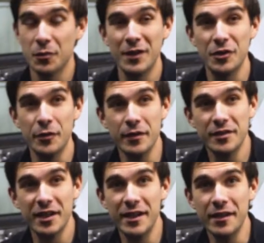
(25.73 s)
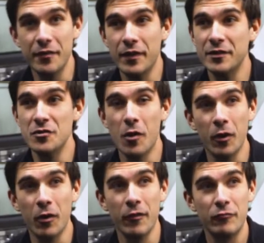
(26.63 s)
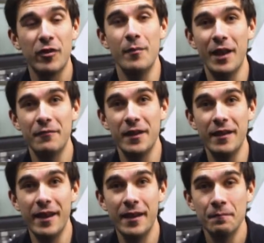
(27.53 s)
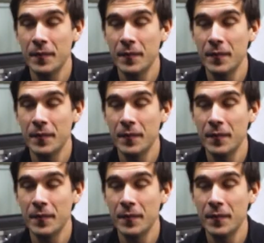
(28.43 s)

as you can see, there's not a lot of trim left in here.